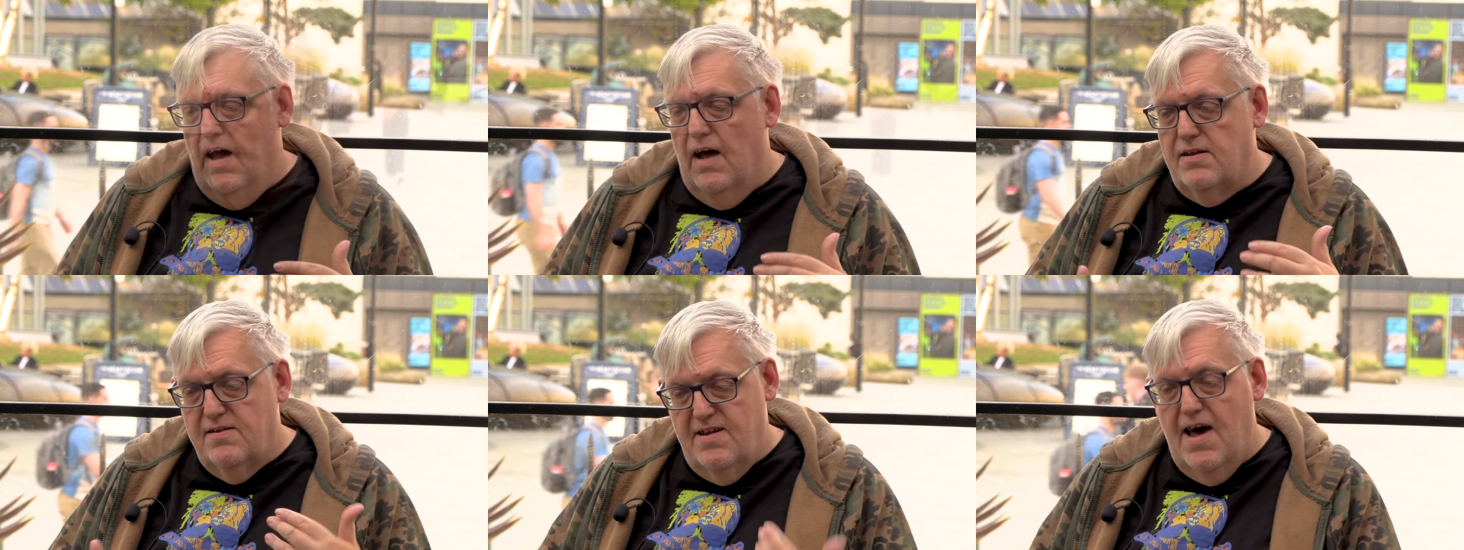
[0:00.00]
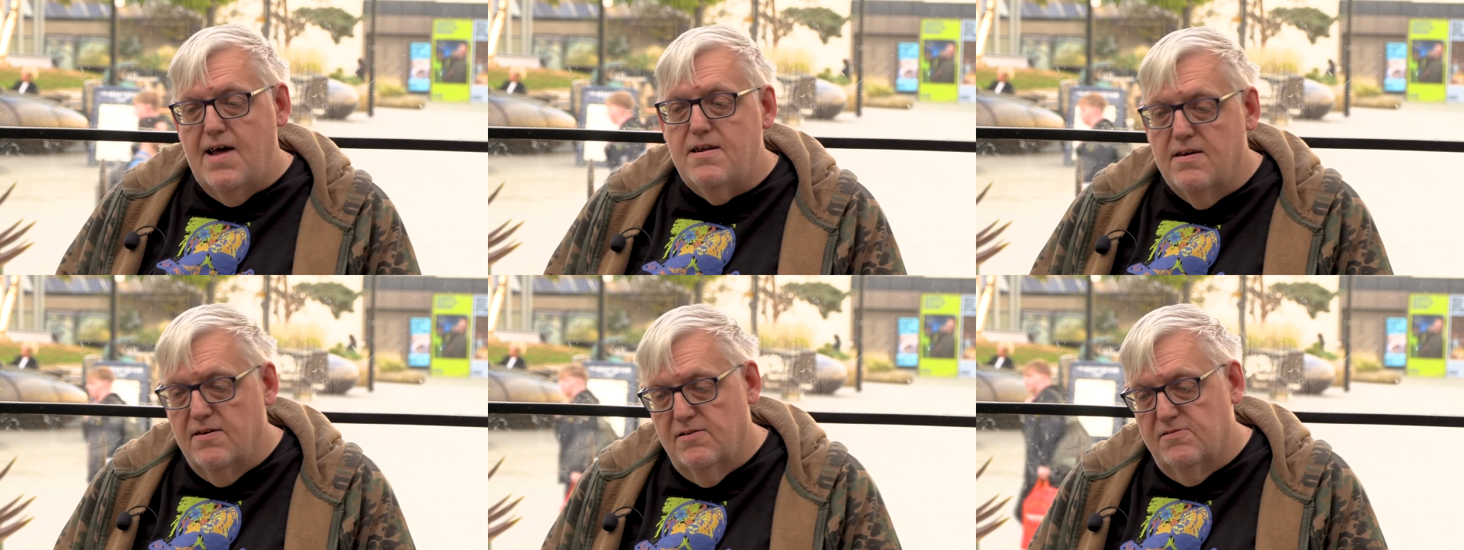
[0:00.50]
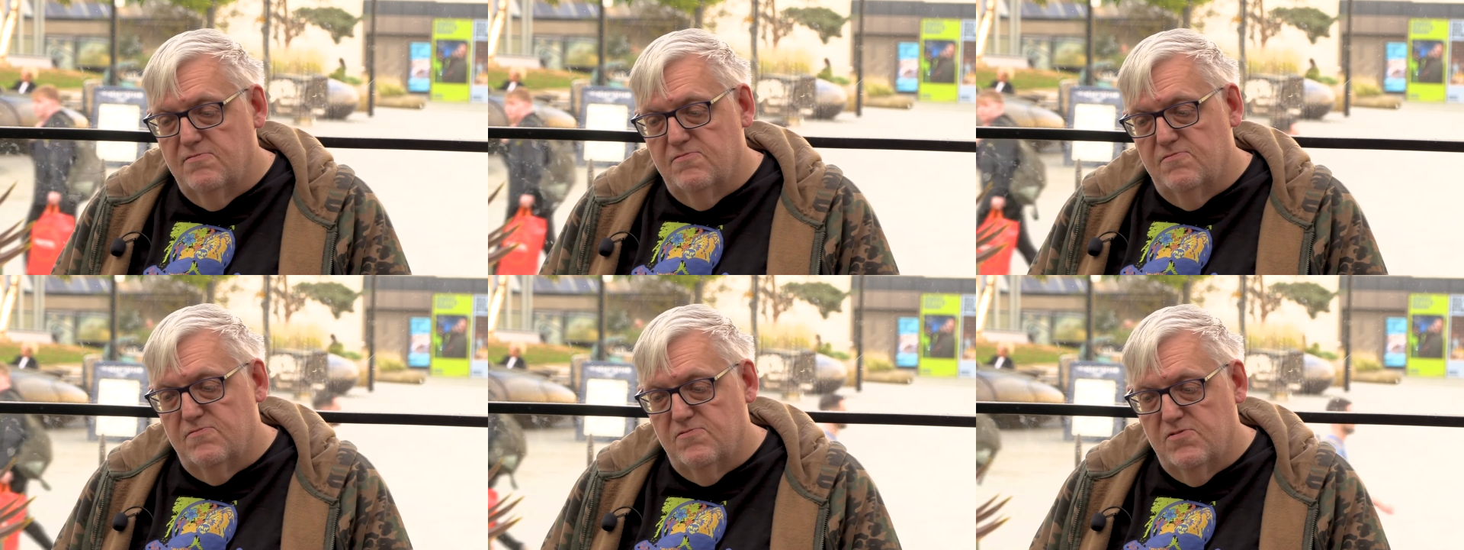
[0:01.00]
And then
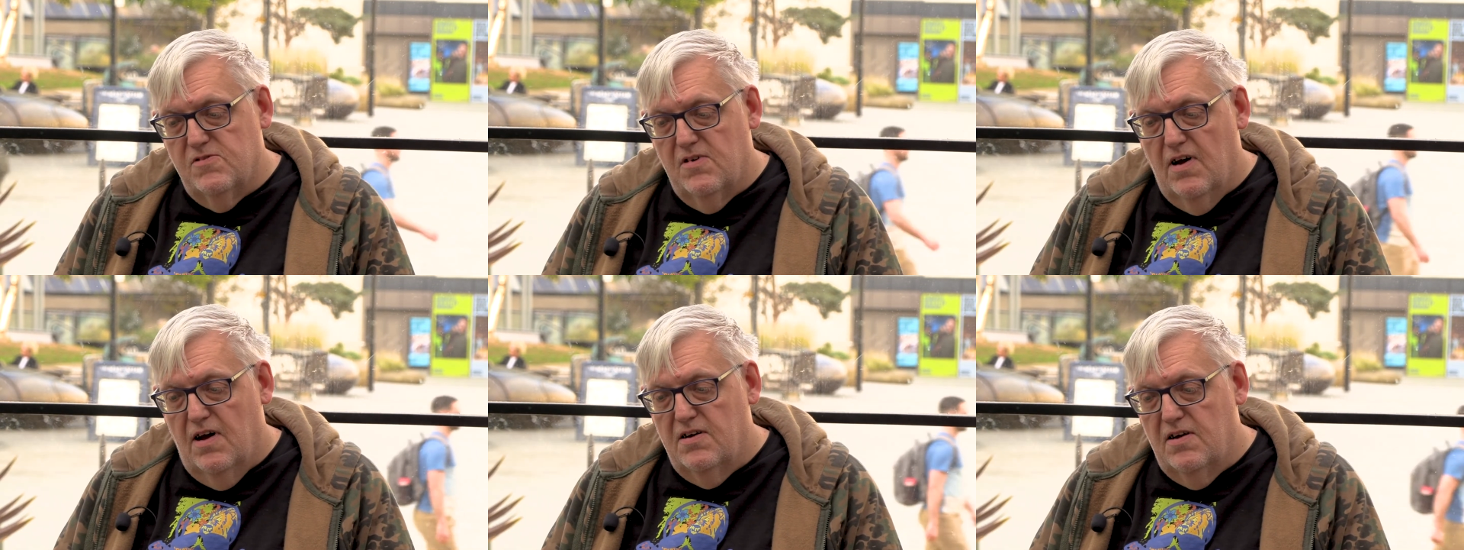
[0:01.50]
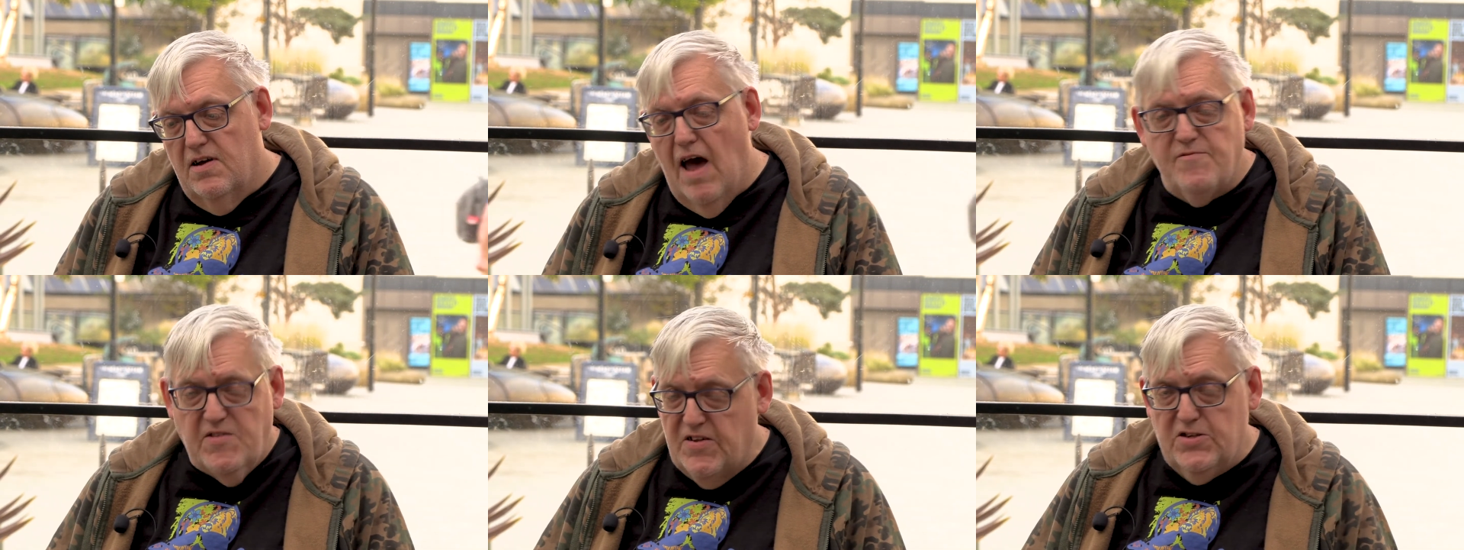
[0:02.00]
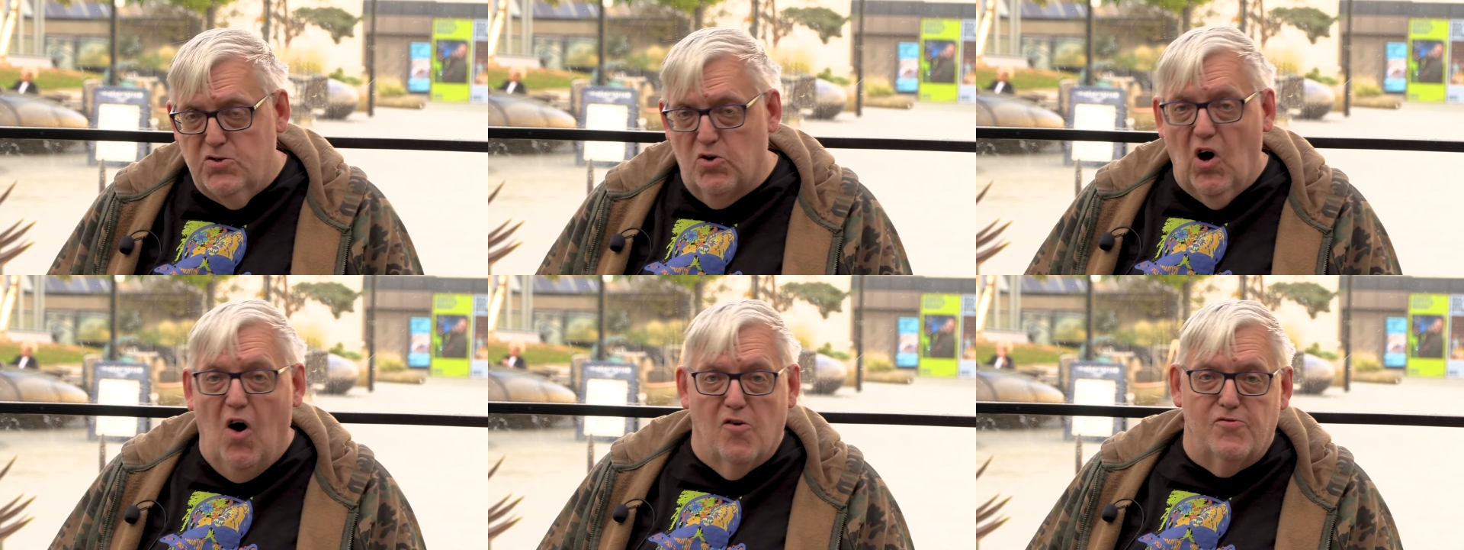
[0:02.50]
everything took
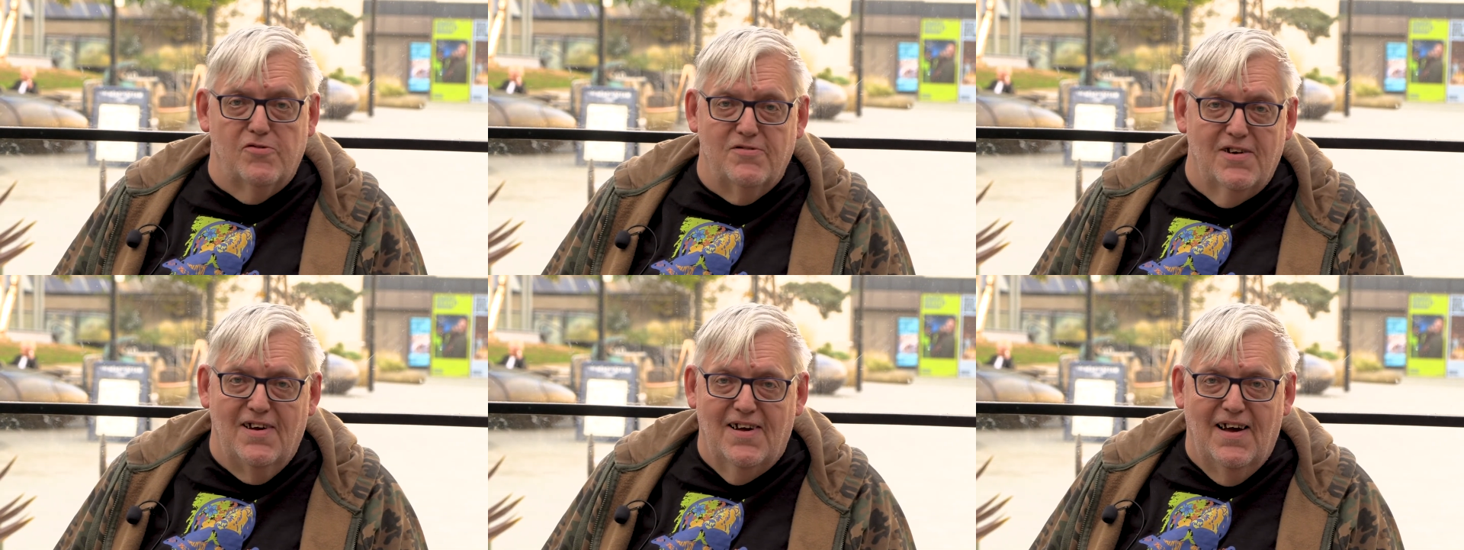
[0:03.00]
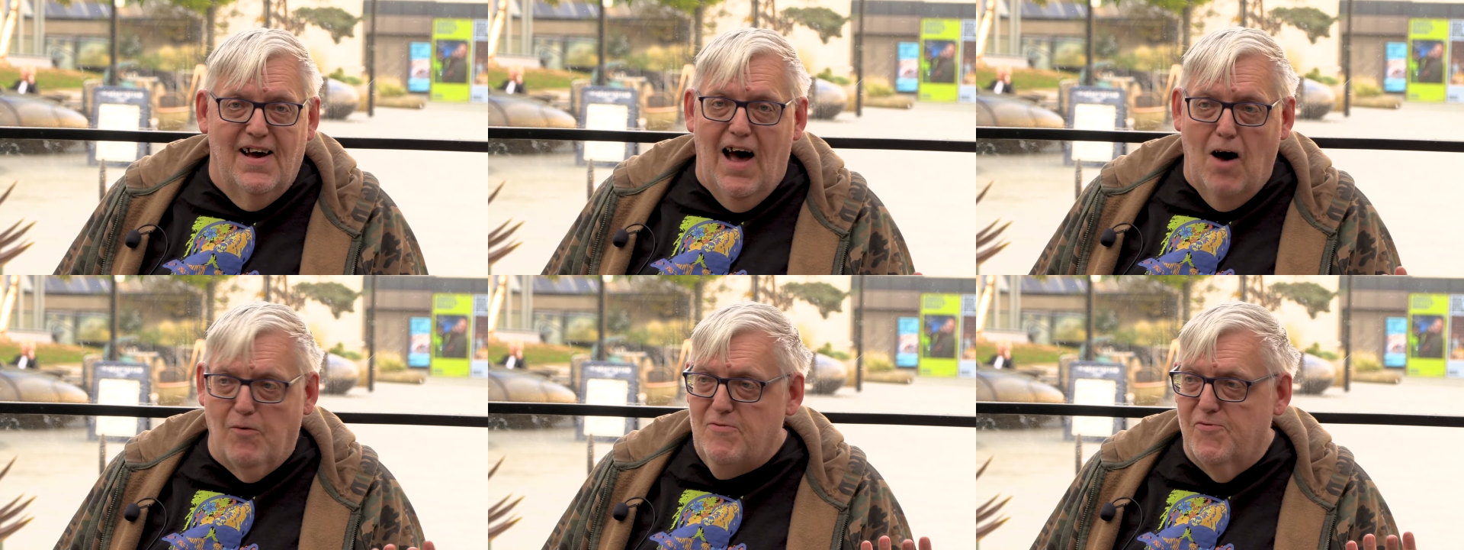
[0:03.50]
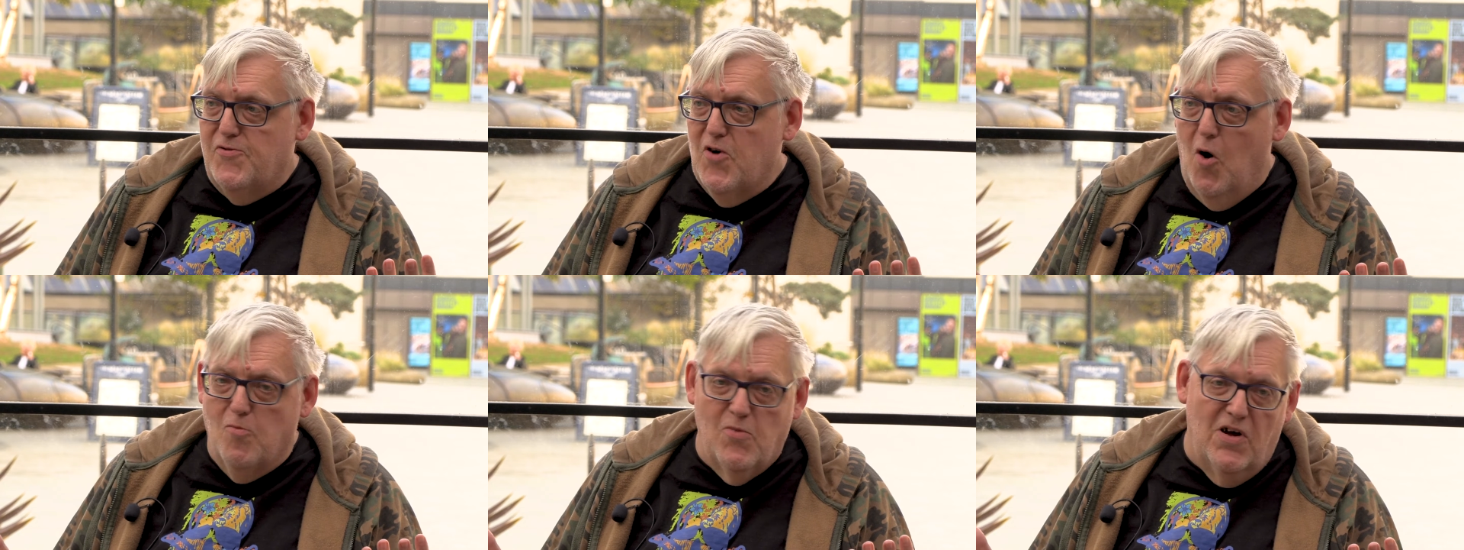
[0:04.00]
off. I went
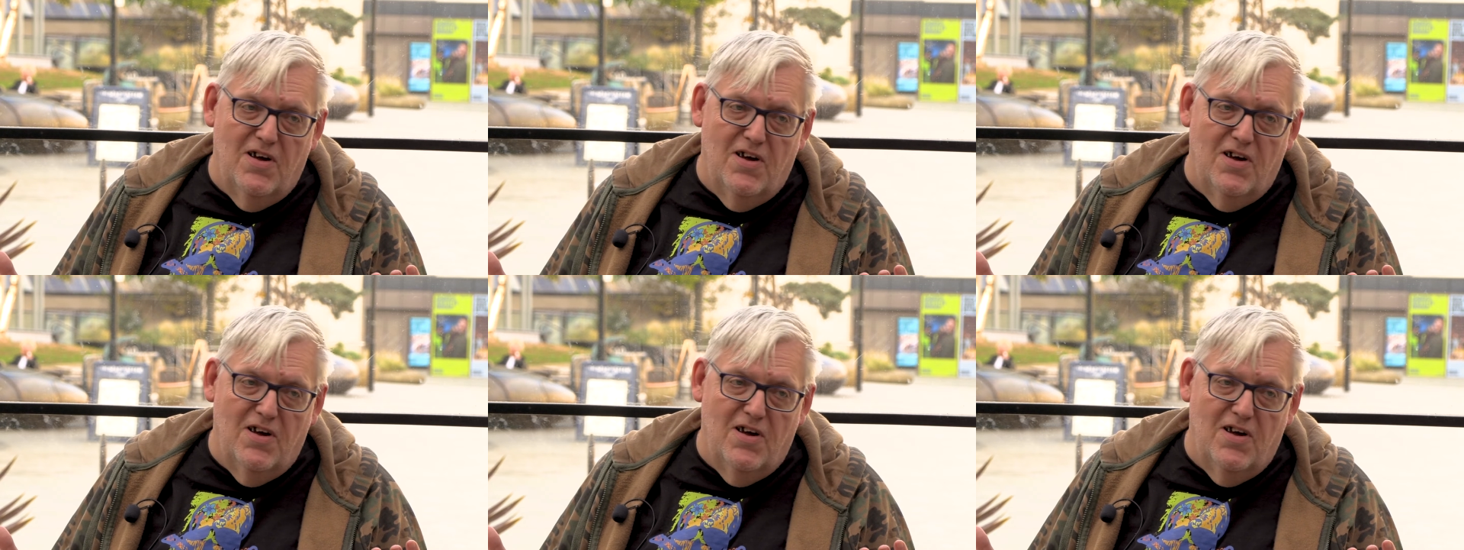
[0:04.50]
from